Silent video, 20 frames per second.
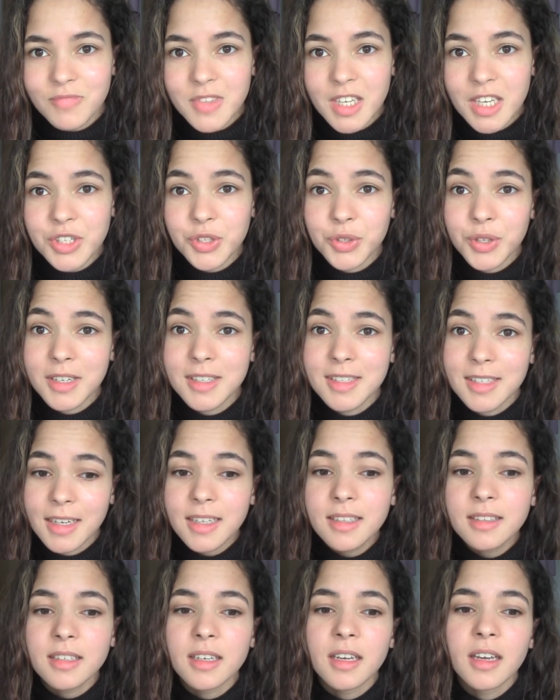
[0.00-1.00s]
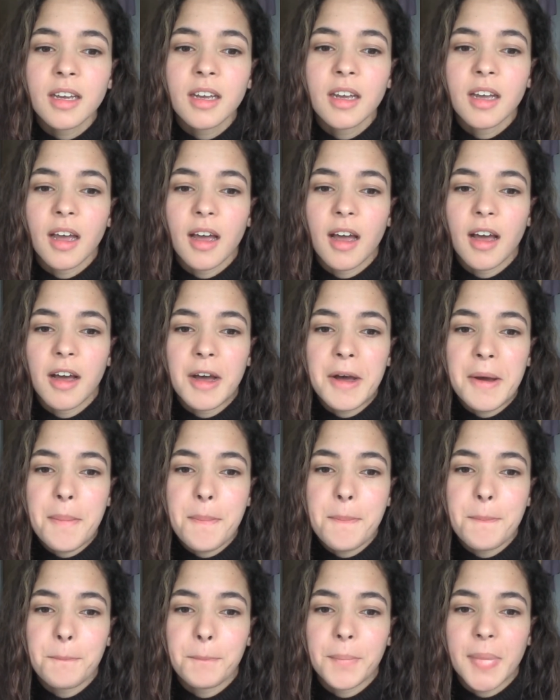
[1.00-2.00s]
So that's it.
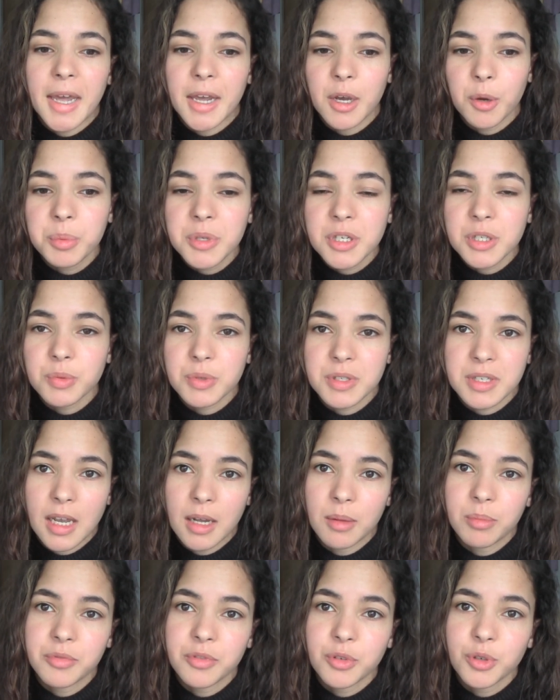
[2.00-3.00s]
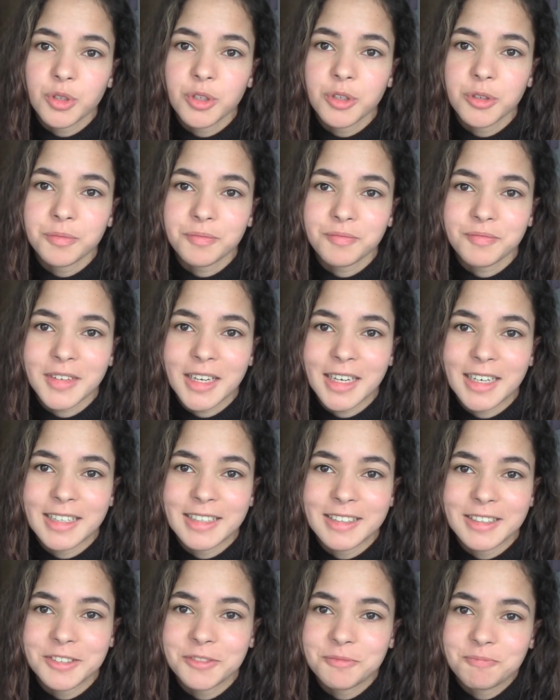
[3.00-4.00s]
I hope this was helpful,
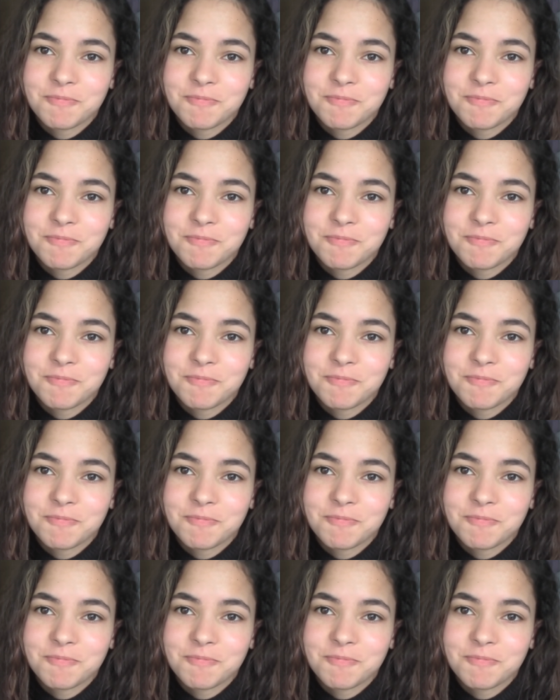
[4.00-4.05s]
and